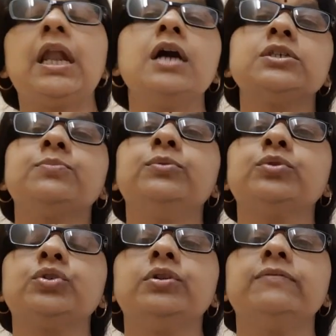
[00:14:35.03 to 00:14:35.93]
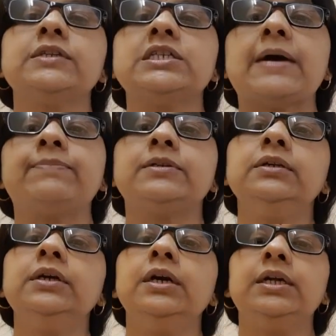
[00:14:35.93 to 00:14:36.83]
last portion of the
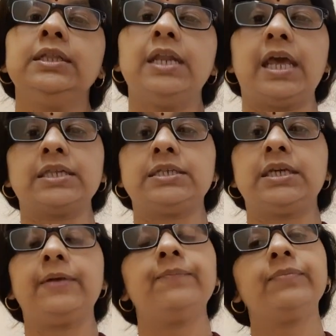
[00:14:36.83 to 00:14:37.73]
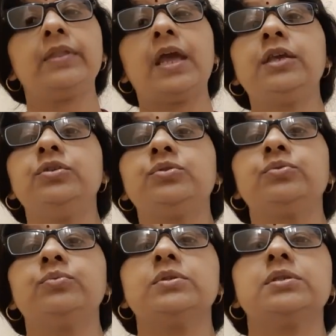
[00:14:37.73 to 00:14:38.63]
chapter the next day. Thank you,
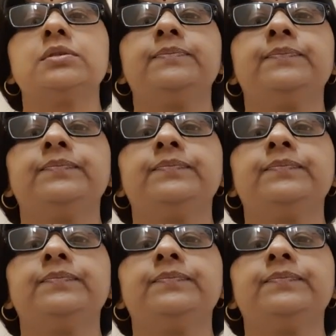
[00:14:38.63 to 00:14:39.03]
students.